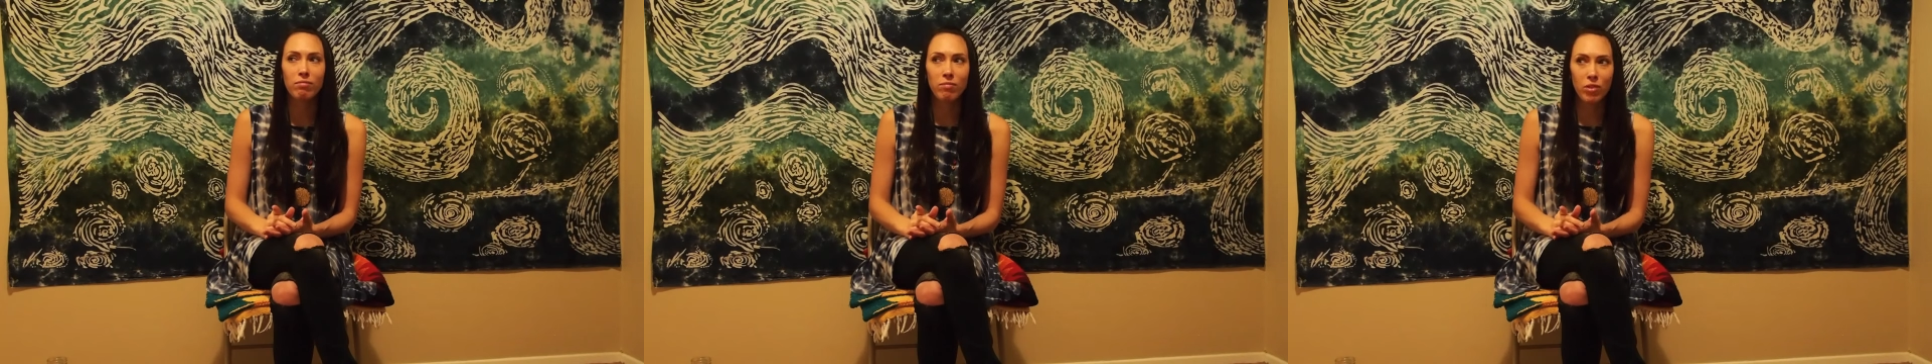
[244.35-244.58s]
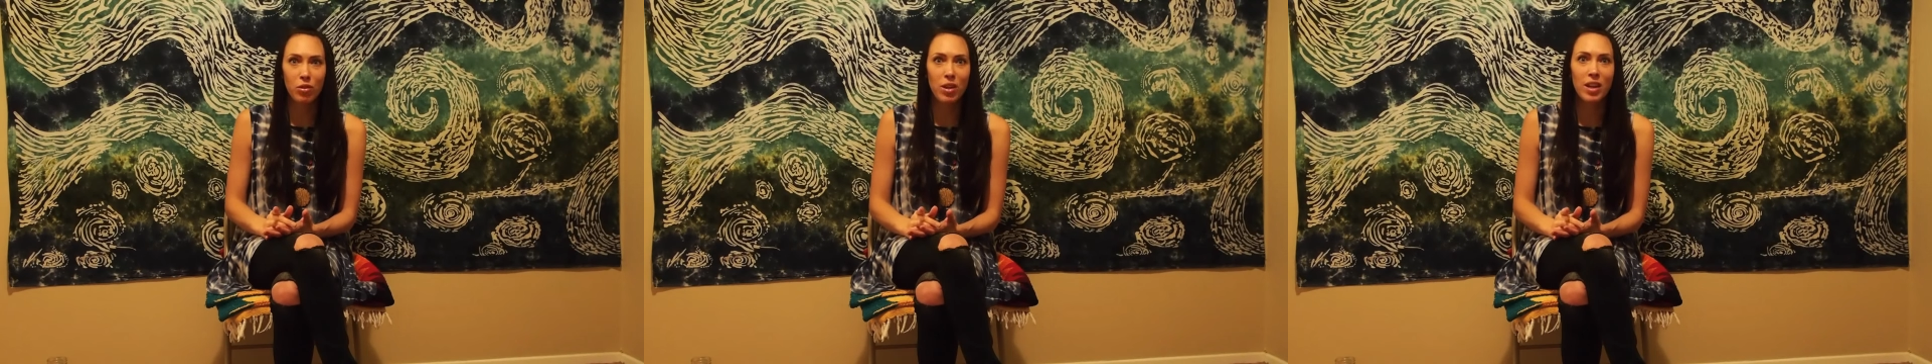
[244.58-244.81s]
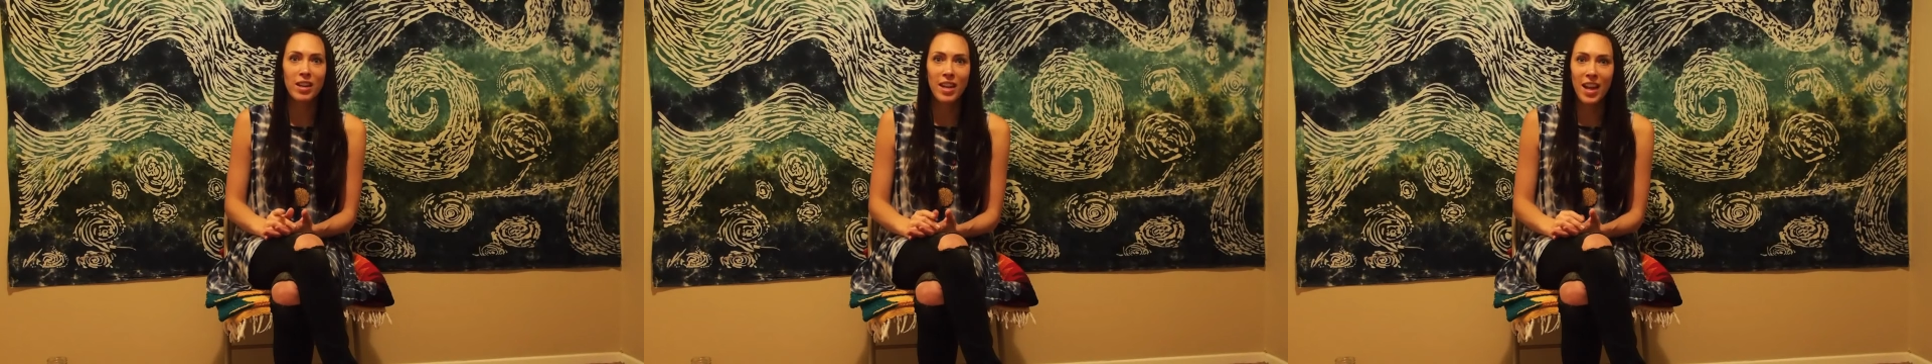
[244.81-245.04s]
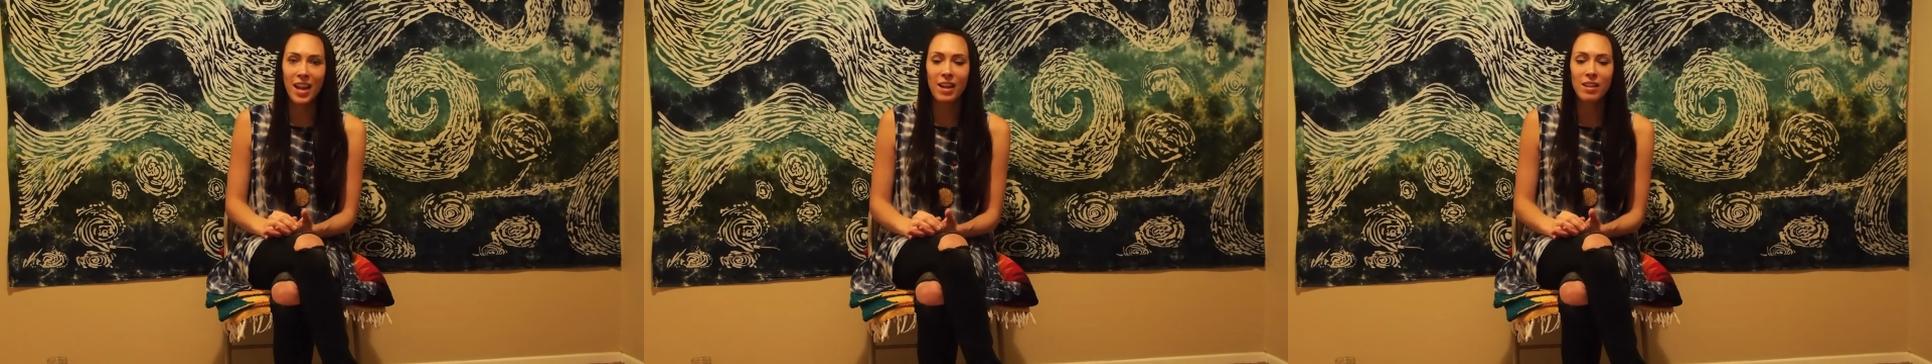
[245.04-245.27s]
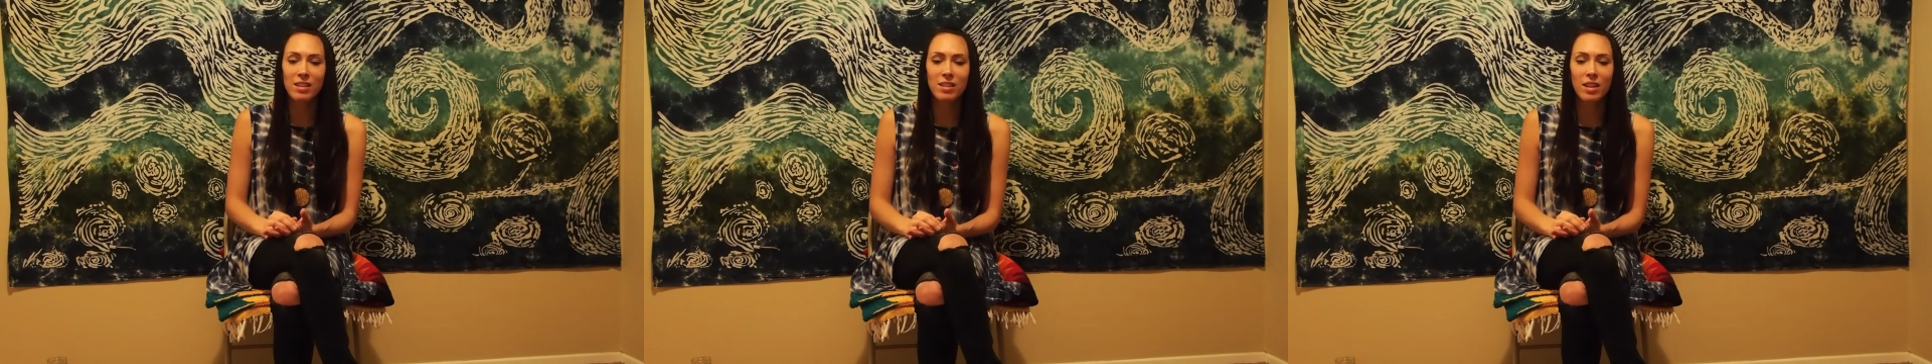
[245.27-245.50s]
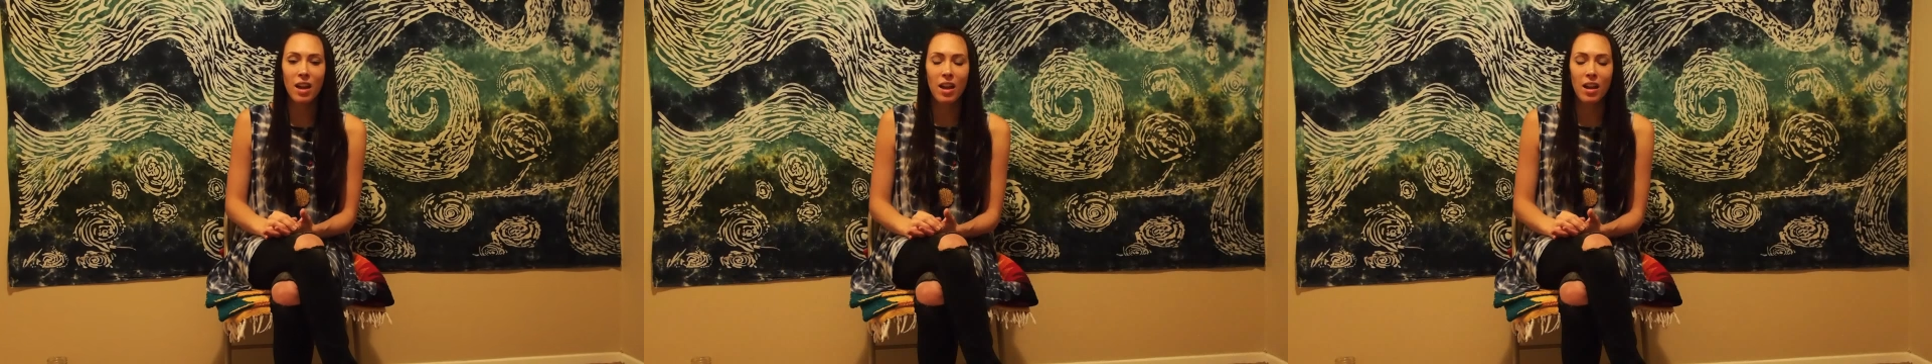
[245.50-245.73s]
3 days
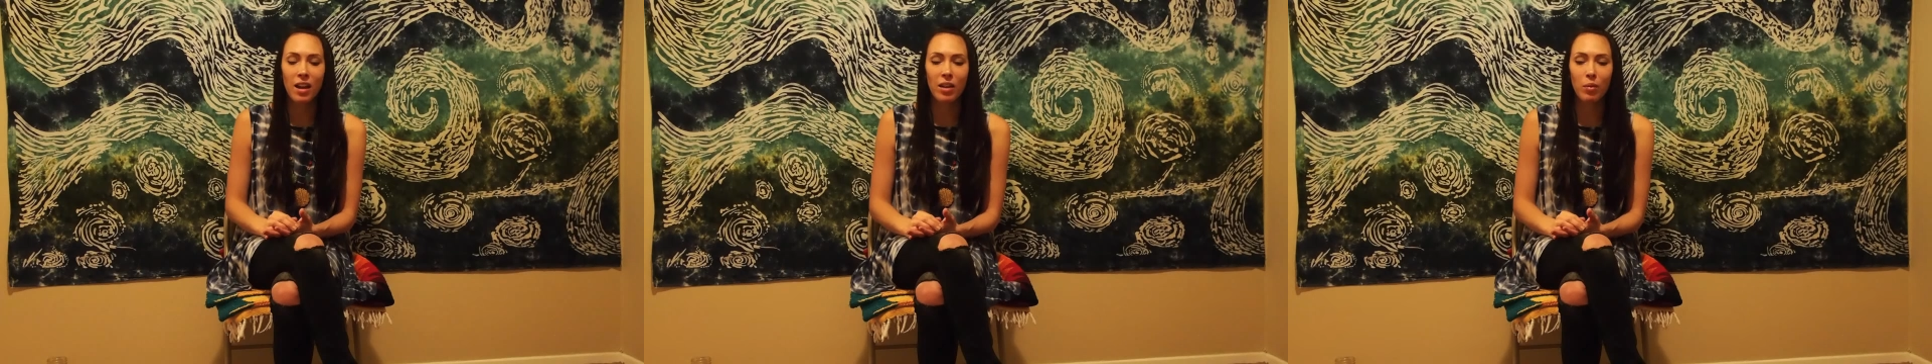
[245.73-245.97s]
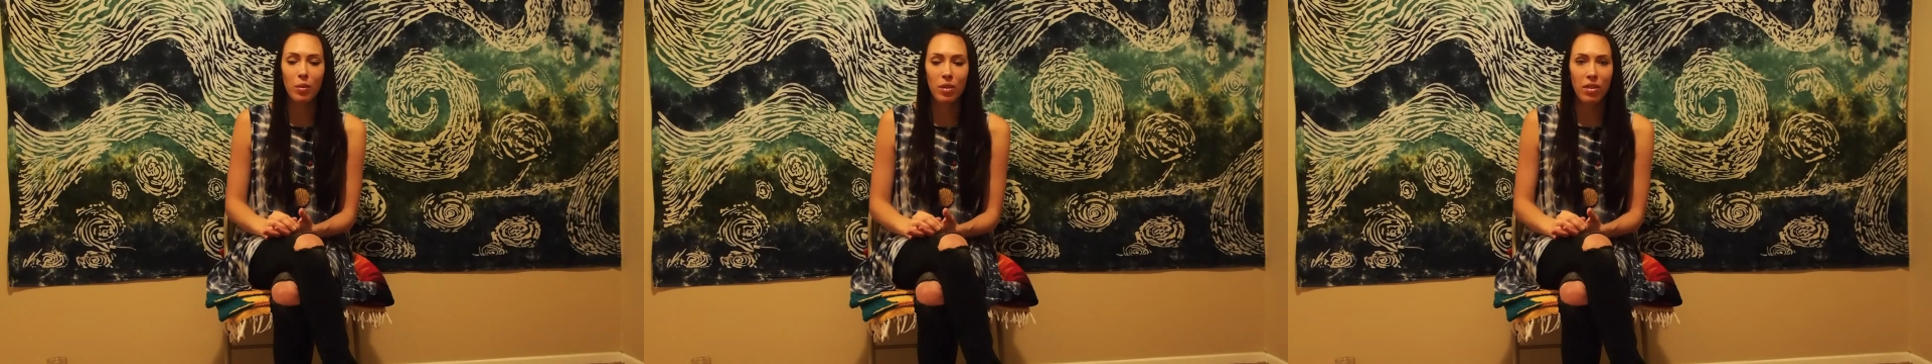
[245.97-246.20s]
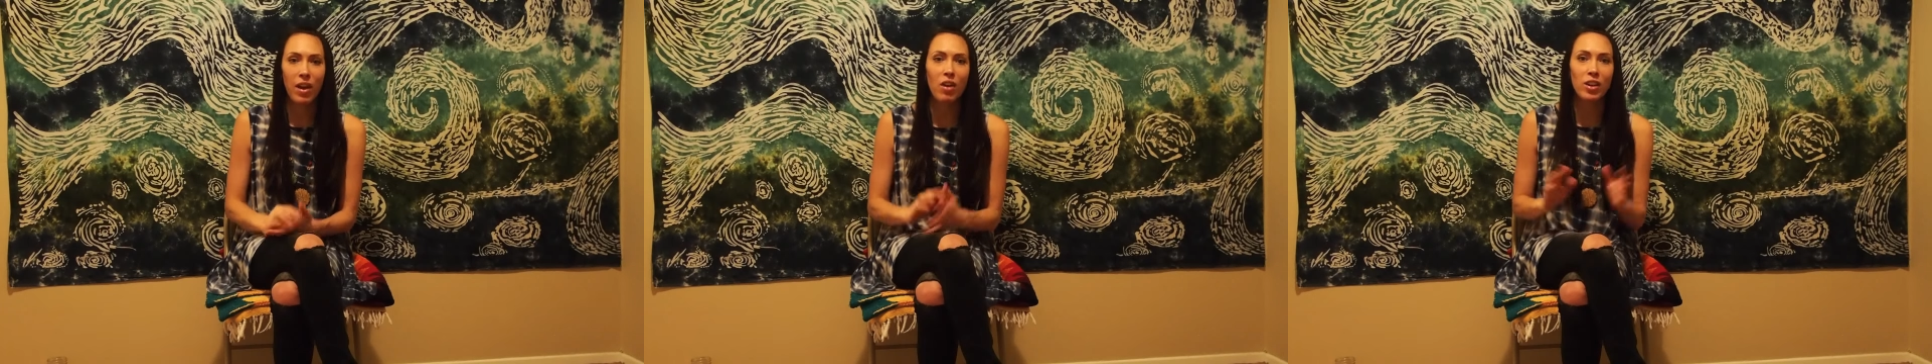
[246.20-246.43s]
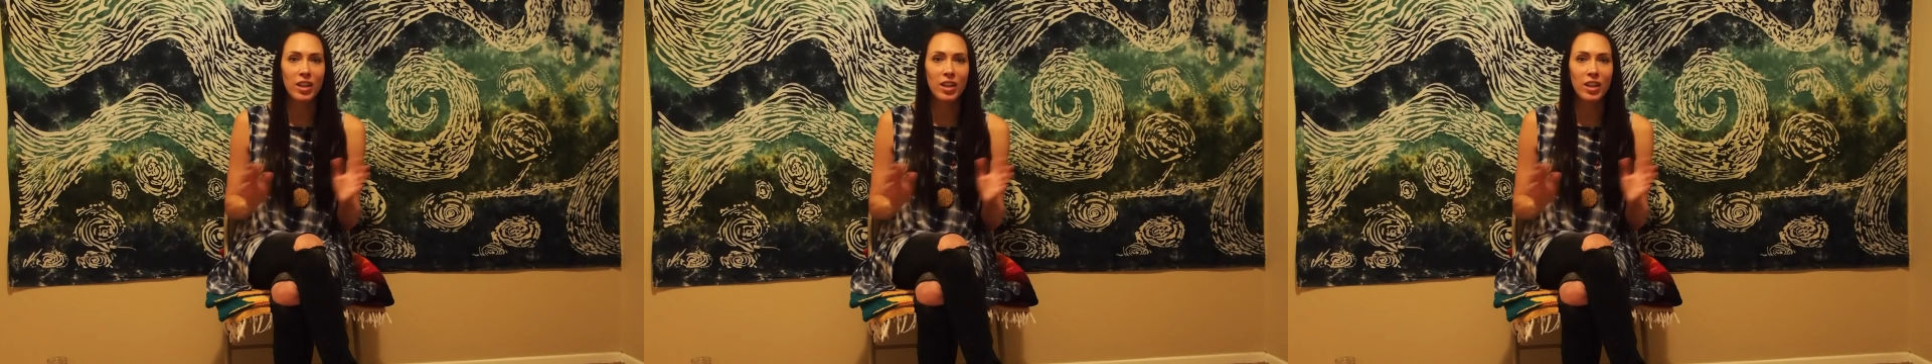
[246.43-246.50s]
without